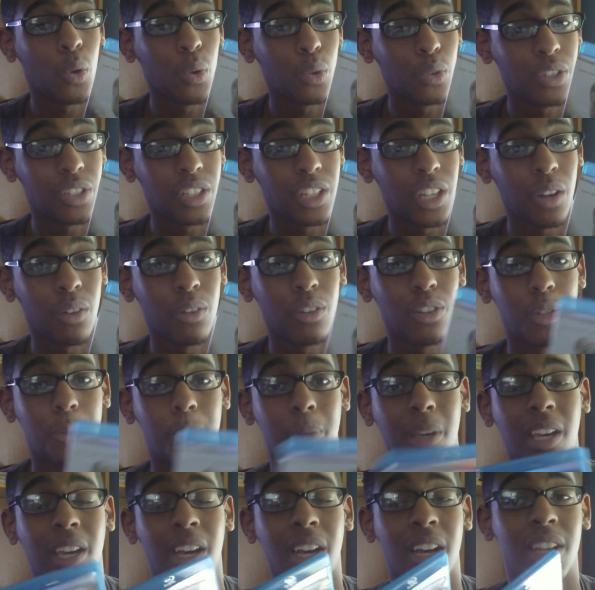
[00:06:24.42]
whole series
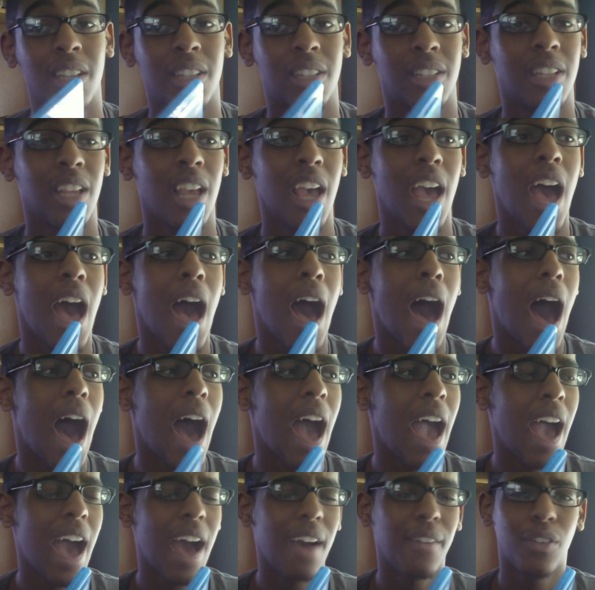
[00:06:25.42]
because
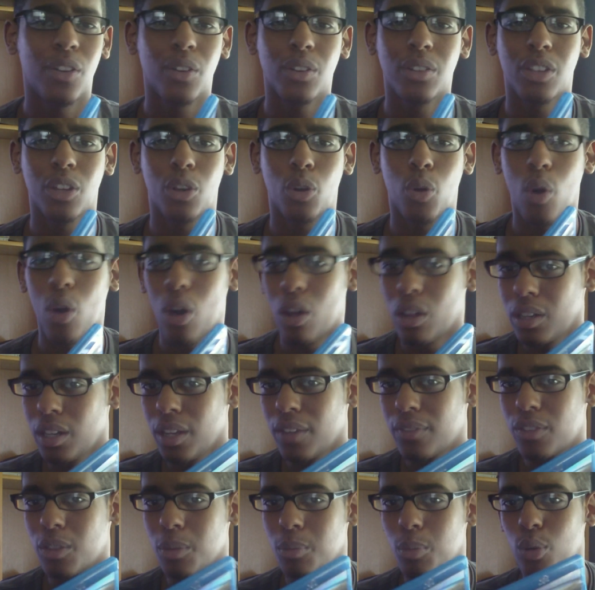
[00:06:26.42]
I have heard the
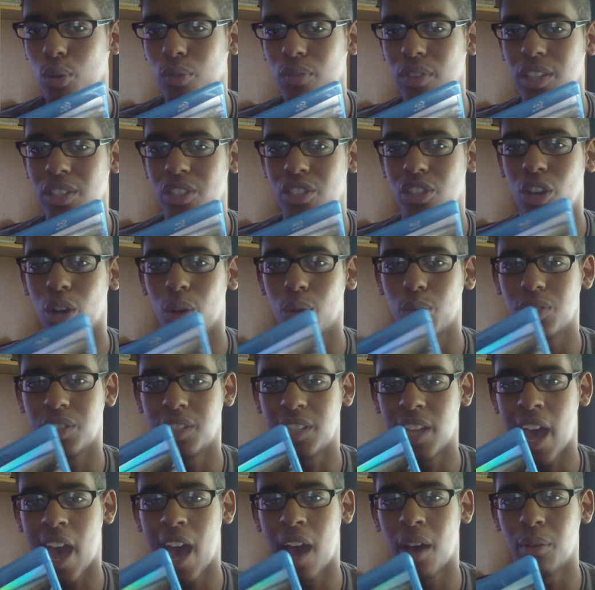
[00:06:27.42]
quality of the movies
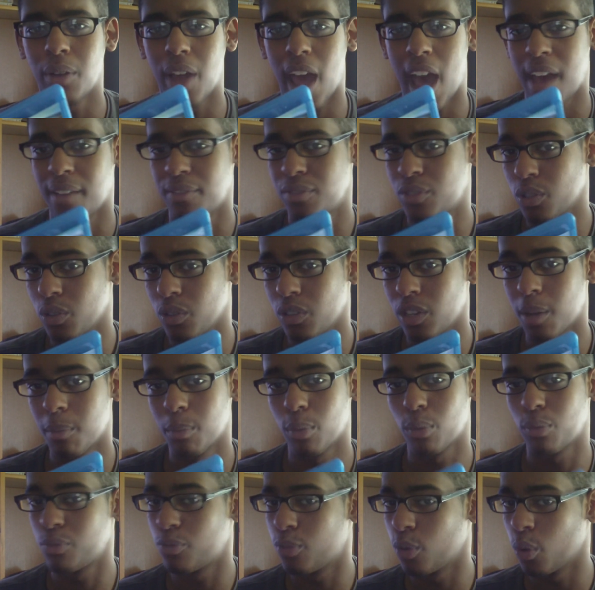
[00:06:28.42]
goes down after
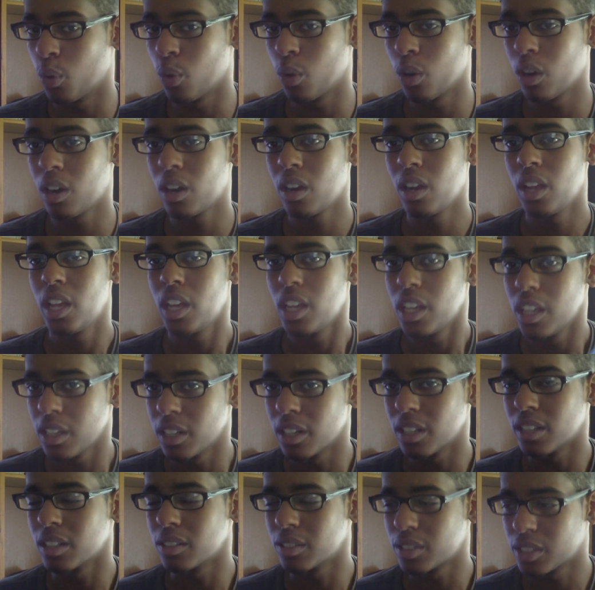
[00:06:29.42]
number 4,
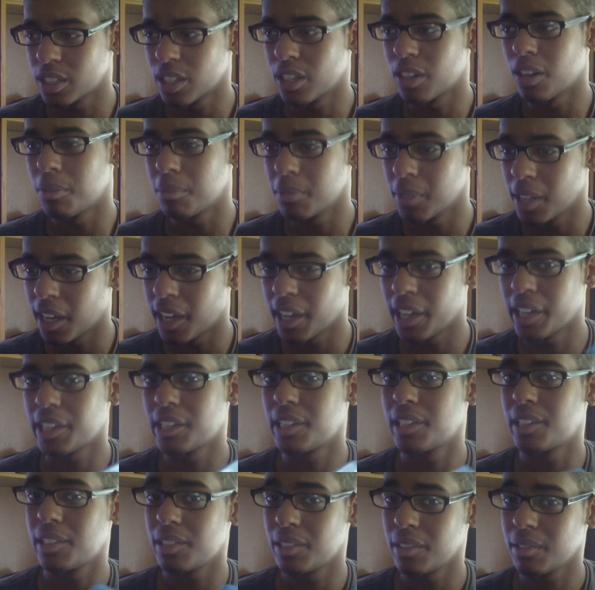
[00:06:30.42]
you know, so I'm like,
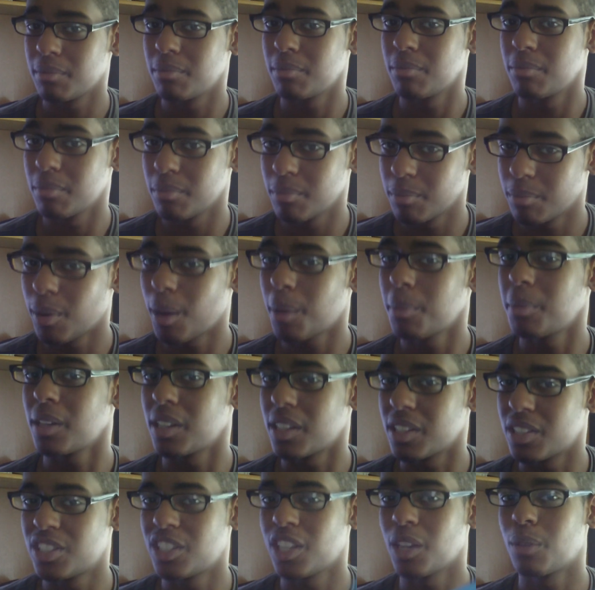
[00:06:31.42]
probably
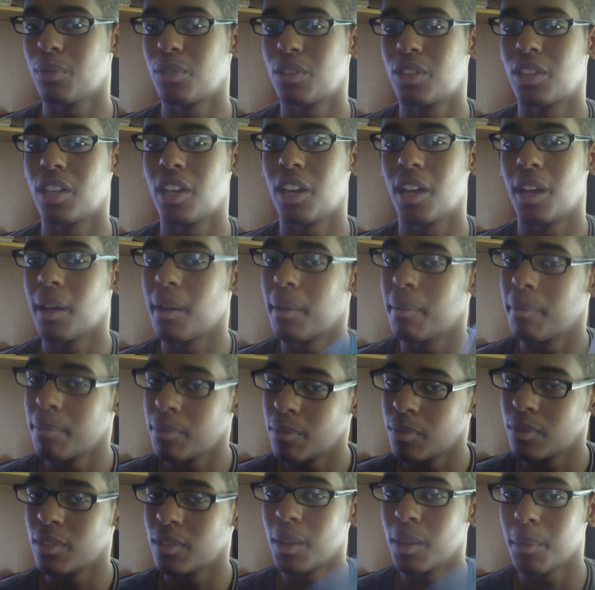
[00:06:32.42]
going to stick with the
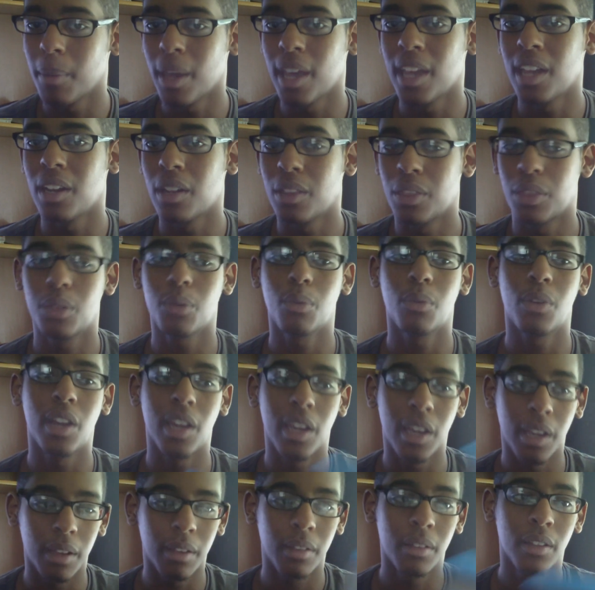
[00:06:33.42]
main
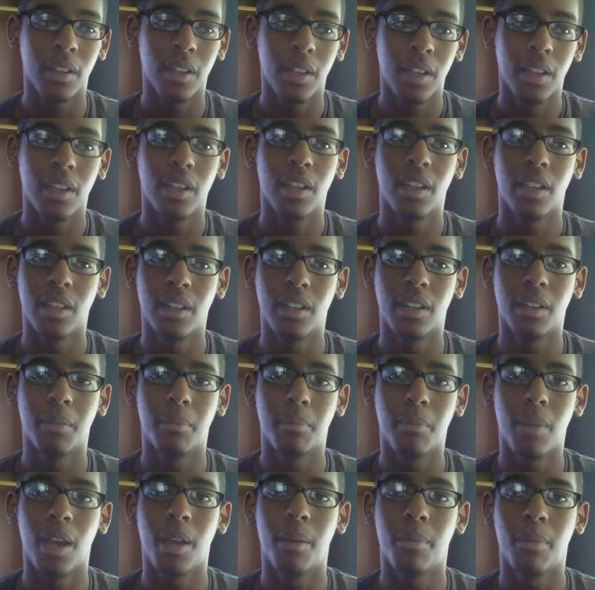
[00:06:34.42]
3
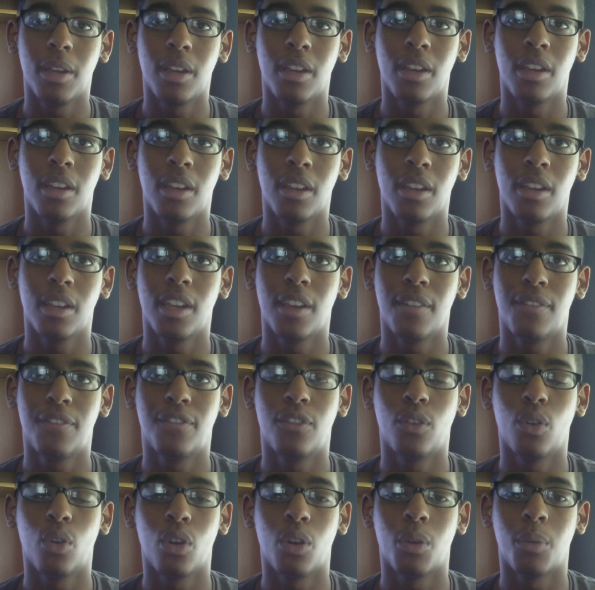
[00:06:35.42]
and maybe give
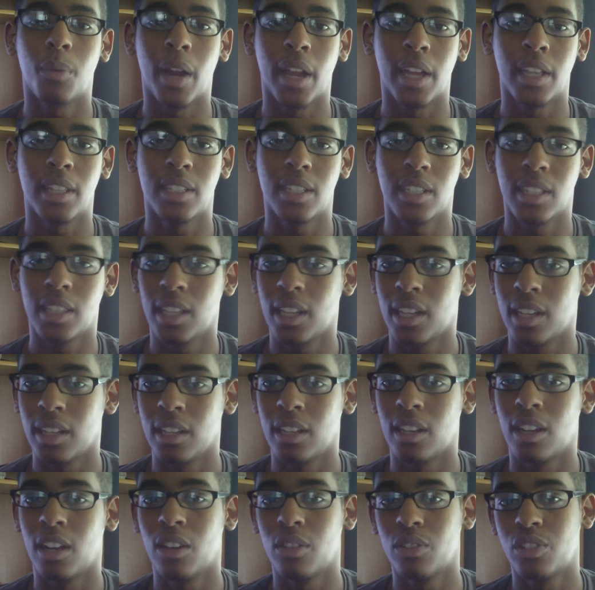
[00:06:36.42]
4 a rent and then,
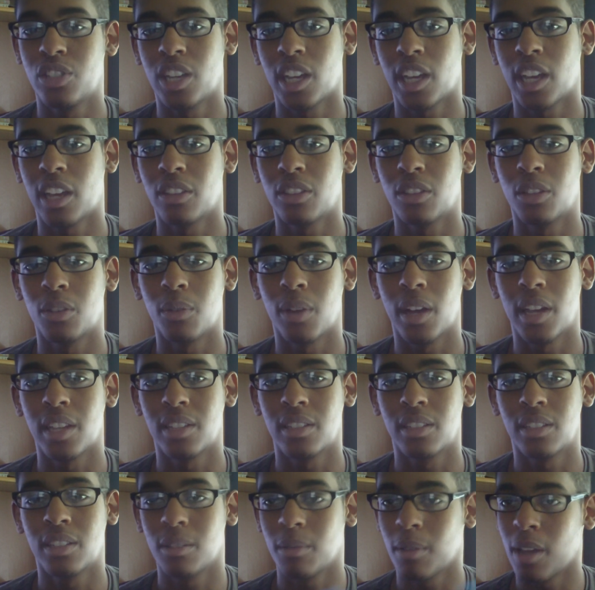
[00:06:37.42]
you know, check out the
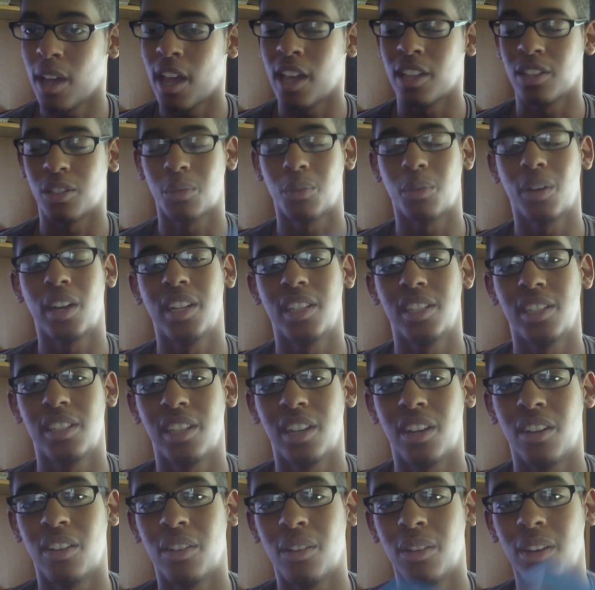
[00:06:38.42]
rest as a rent,
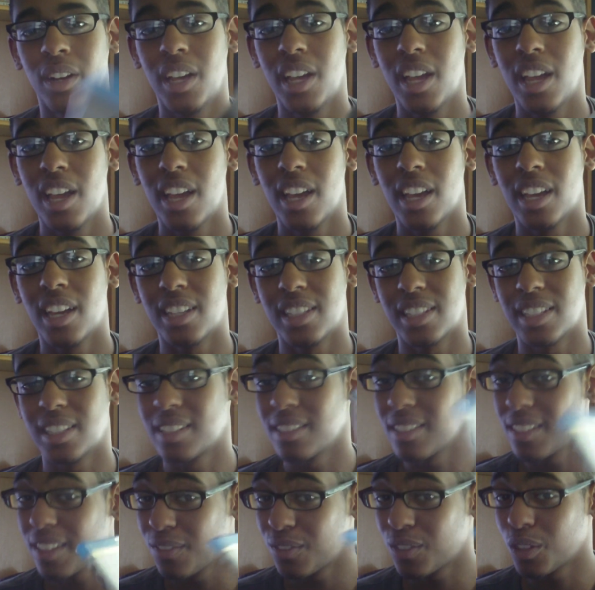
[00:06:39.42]
you know. Because
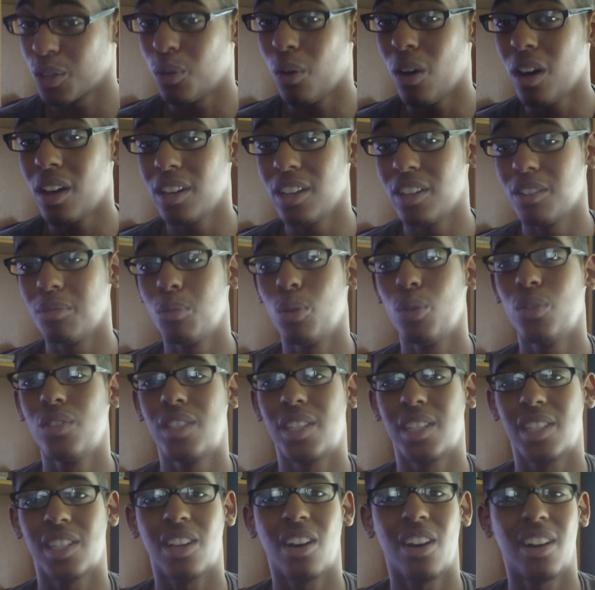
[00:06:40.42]
if the quality of the
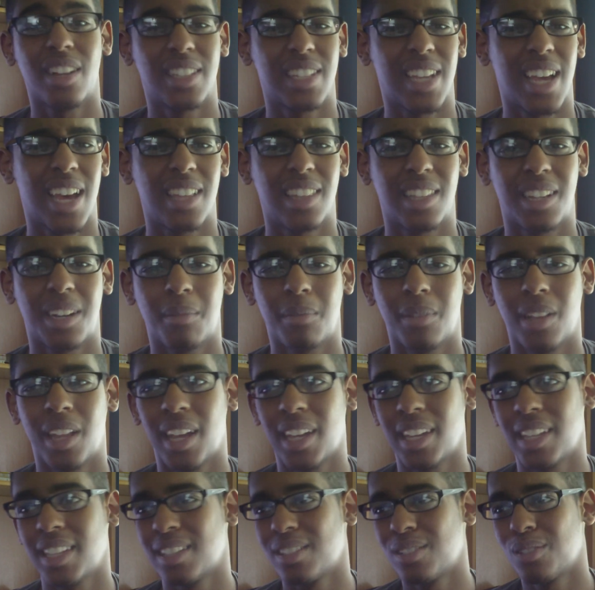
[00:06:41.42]
movies has gone down, then I'm
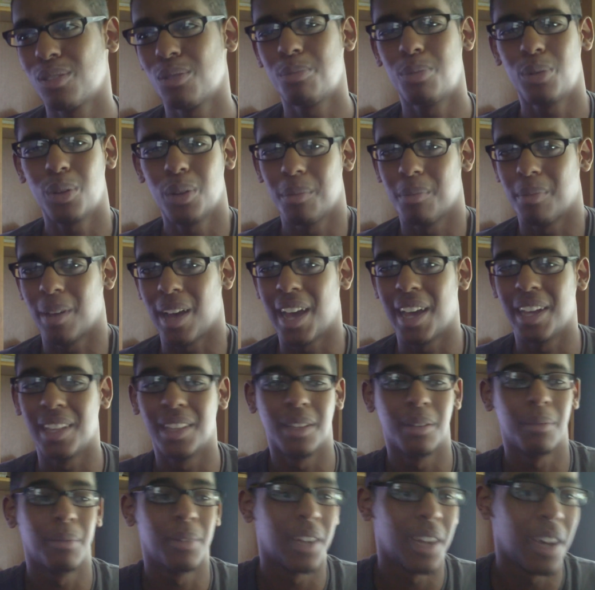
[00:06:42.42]
like, there's no point buying
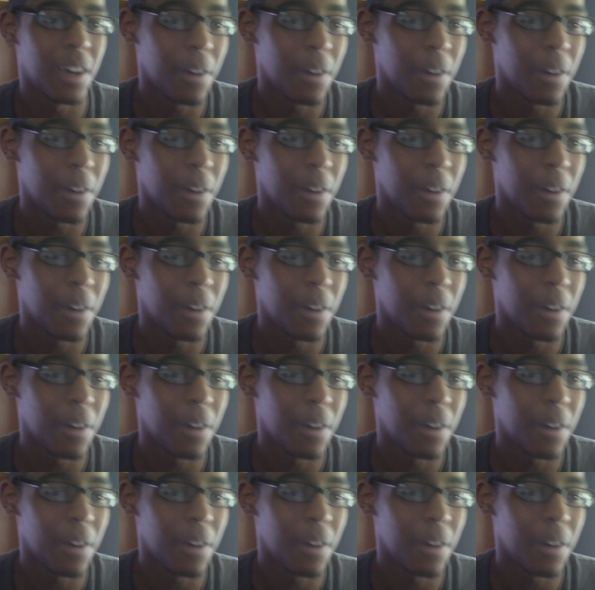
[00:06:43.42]
them, you